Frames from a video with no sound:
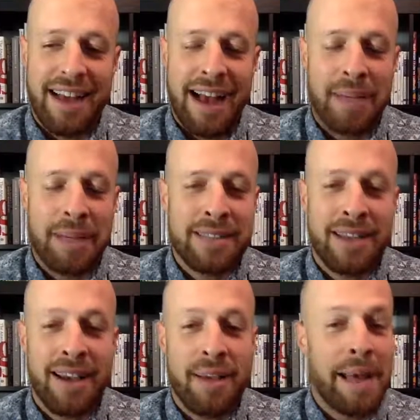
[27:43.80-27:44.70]
I mean,
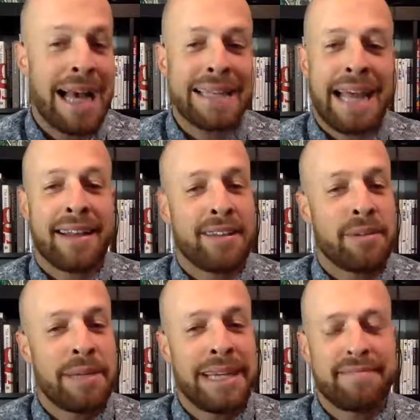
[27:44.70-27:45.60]
to unpack that a
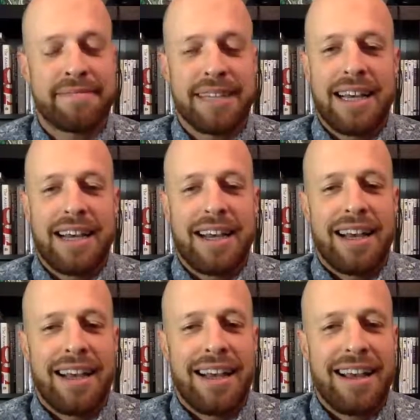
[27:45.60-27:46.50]
little bit,
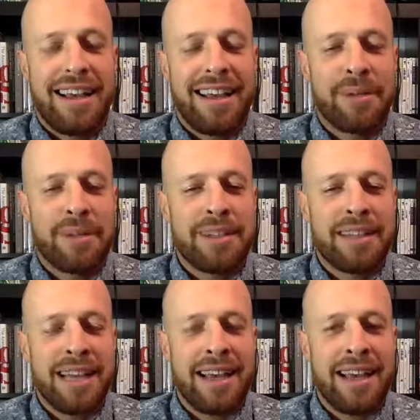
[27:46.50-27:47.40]
it
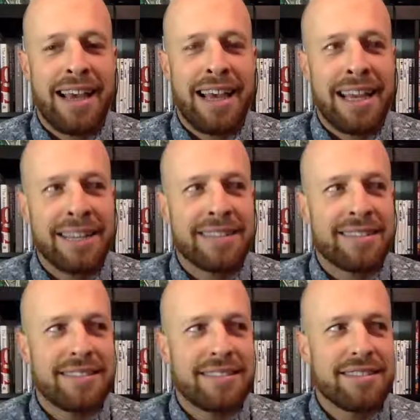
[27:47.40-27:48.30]

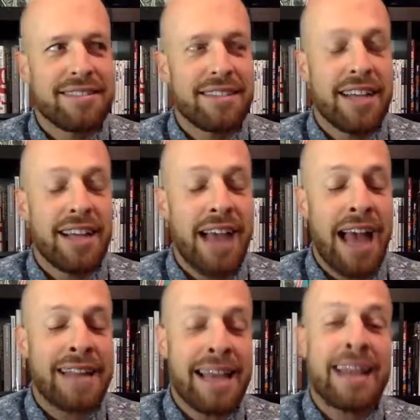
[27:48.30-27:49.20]
is
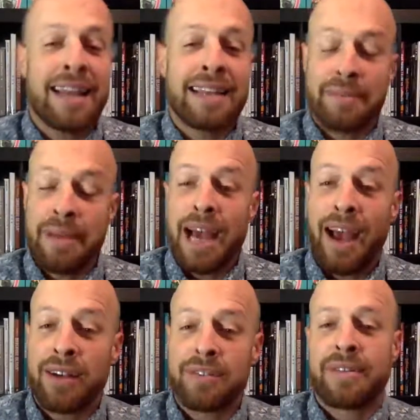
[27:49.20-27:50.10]
at the end of the day, to me,
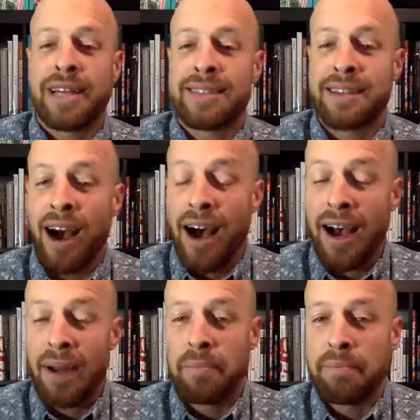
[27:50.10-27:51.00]
I also think it's an
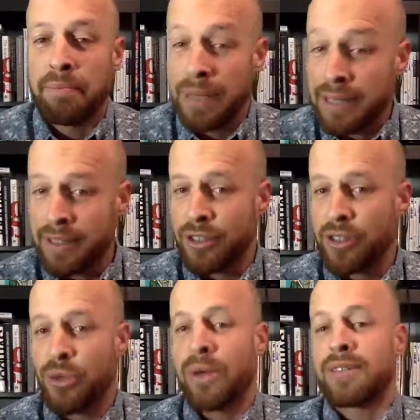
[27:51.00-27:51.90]
odd business
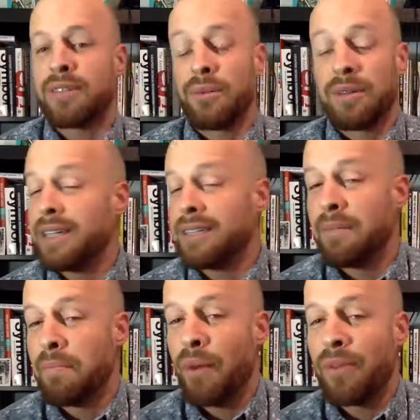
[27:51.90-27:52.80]
choice to release
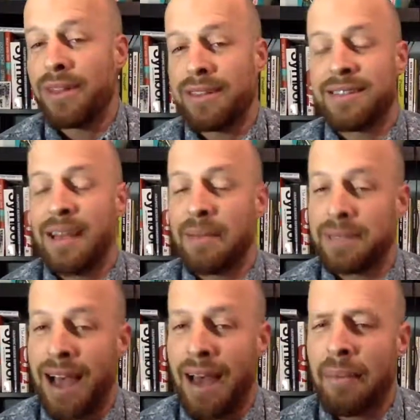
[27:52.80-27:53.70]
them both at the same
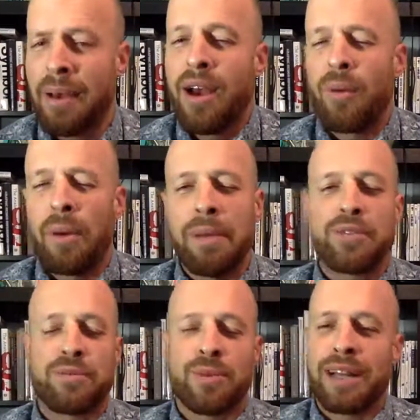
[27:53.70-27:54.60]
time. When
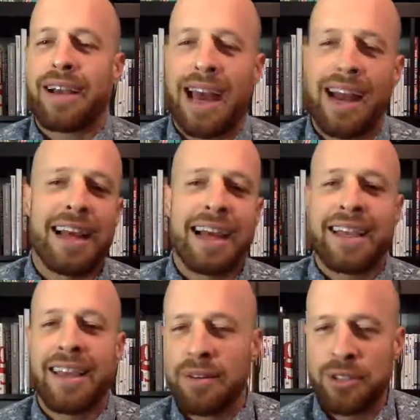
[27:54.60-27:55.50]
they're kind of like,
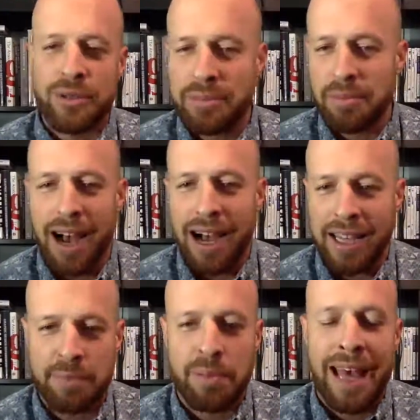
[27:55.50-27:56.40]
you know, doing some
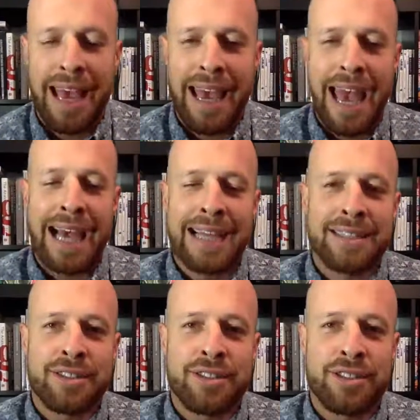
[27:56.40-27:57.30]
cosplay
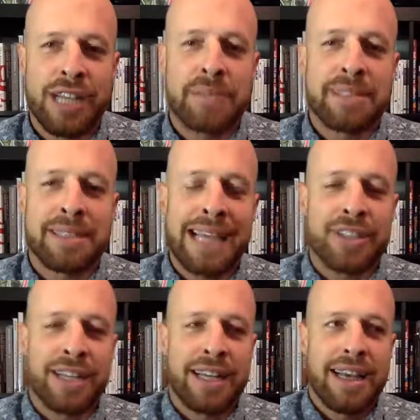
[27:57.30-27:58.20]
as James's
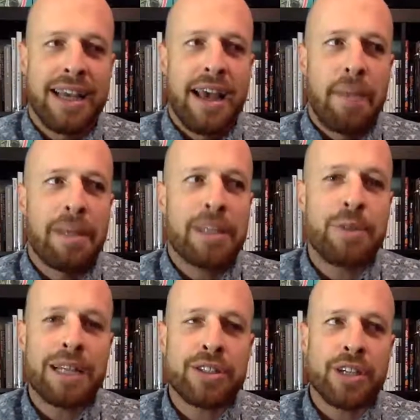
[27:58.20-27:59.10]
agent, Mitch
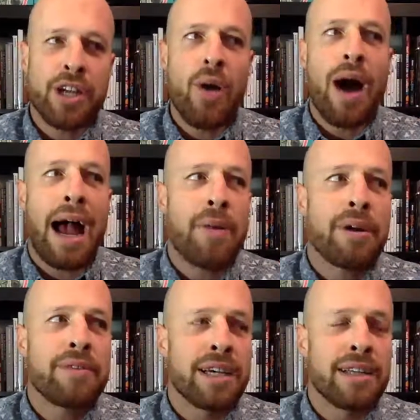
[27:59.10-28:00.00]
mentioned, you know, I
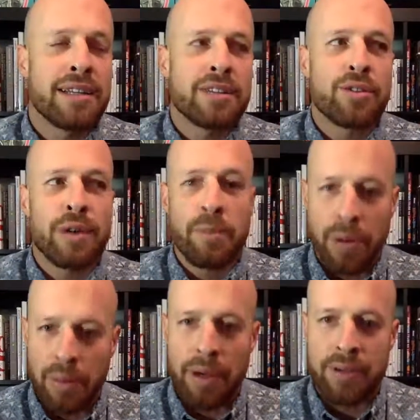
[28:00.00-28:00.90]
would have done the screen
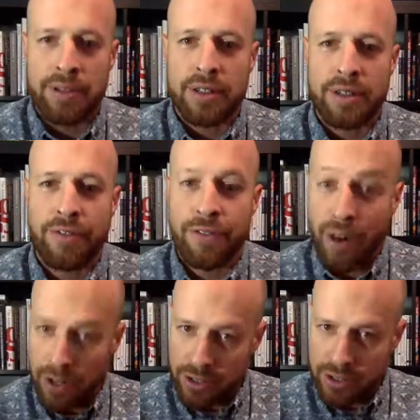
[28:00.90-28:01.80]
printed poster
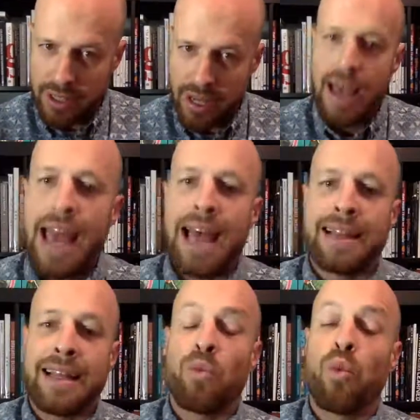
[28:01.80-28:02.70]
first,
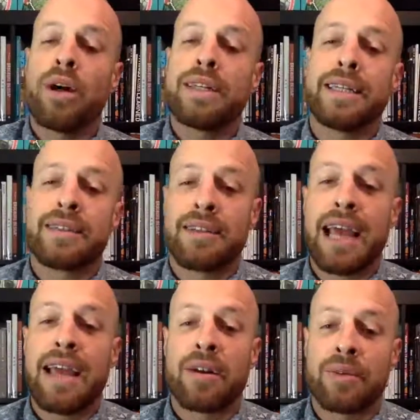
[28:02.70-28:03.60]
and then 1 year
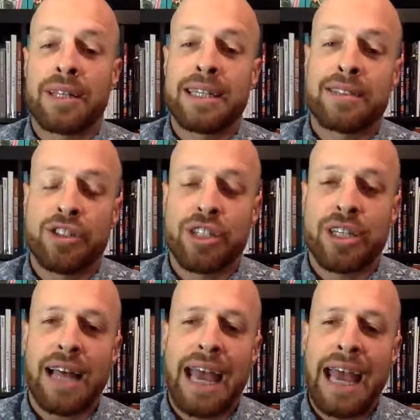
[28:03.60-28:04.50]
later released the
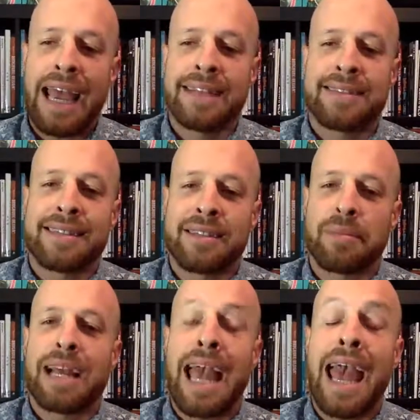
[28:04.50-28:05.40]
G-Clay and said
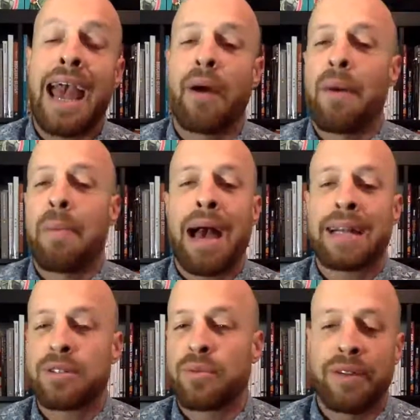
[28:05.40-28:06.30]
something like, hey, I went
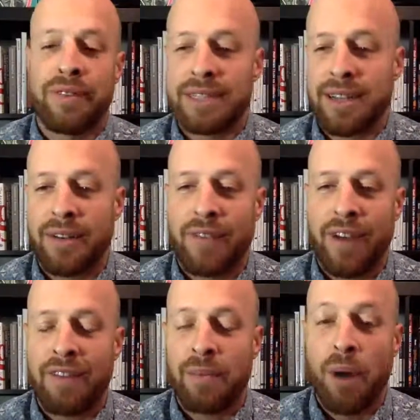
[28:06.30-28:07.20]
back to revisit a
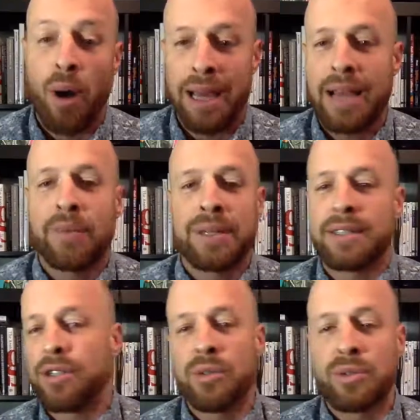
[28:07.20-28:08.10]
favorite moment with
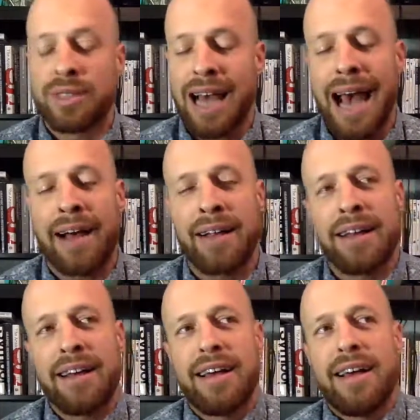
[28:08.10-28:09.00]
this new style.
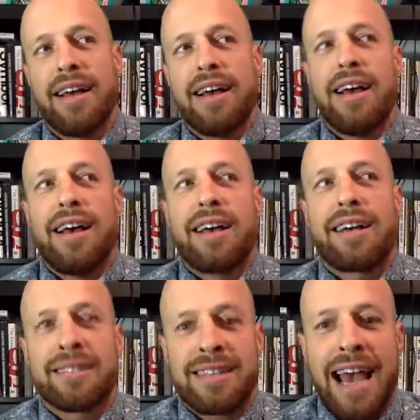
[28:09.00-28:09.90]

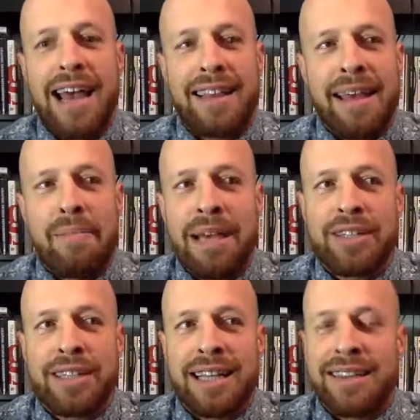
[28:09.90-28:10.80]
Because, yeah, they
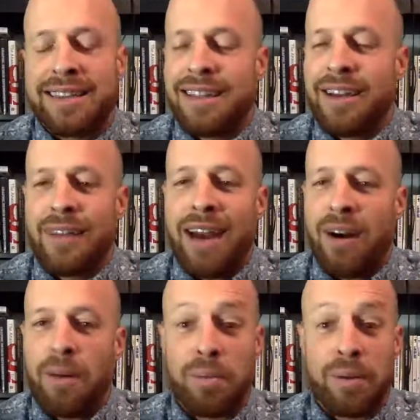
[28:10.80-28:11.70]
mentioned that, you know, that
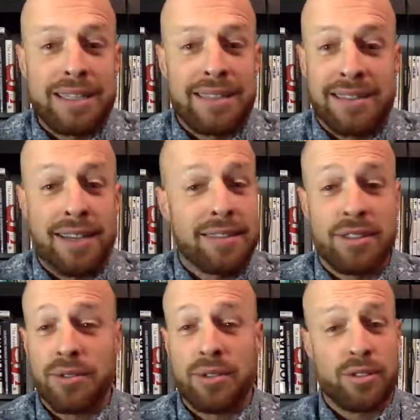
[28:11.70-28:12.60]
art print
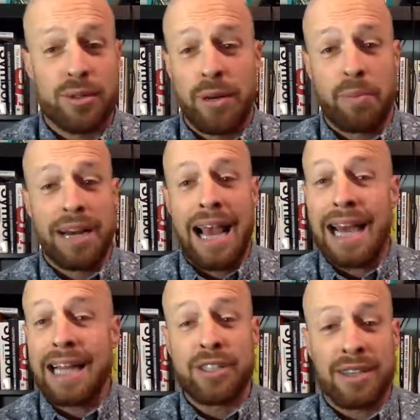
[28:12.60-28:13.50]
doesn't do the screen print
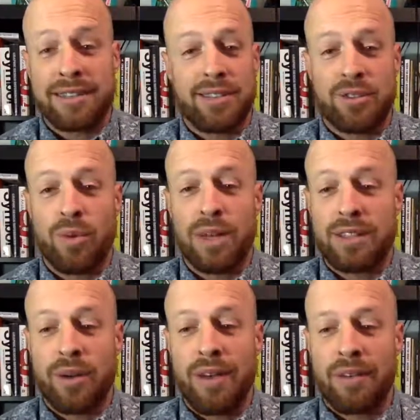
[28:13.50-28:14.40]
any justice
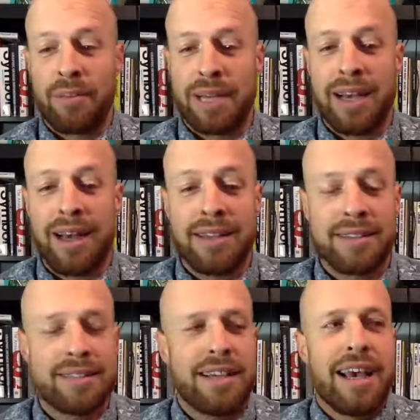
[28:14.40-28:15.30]
whatsoever, because